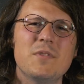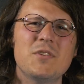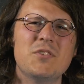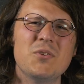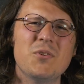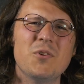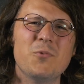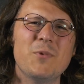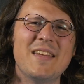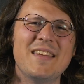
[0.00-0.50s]
The
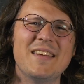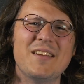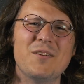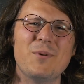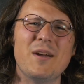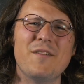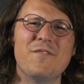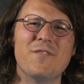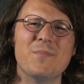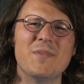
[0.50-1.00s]
sooner we can get
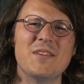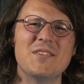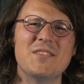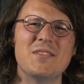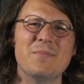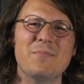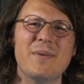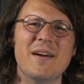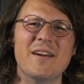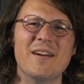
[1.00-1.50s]
away from
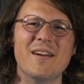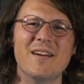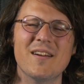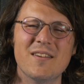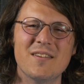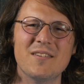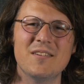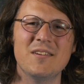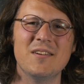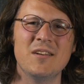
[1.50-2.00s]
this, the better.
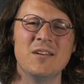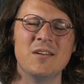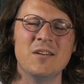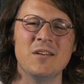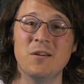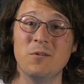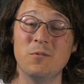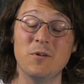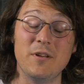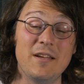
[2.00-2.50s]

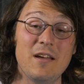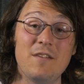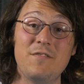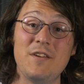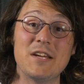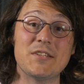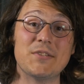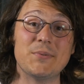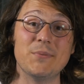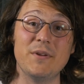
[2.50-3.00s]
What do you
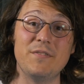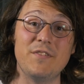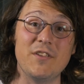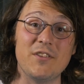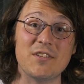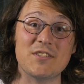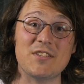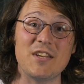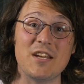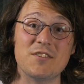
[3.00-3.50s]
have next for me,
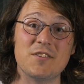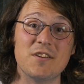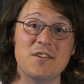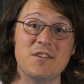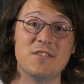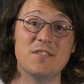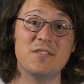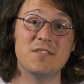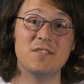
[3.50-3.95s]
filling station?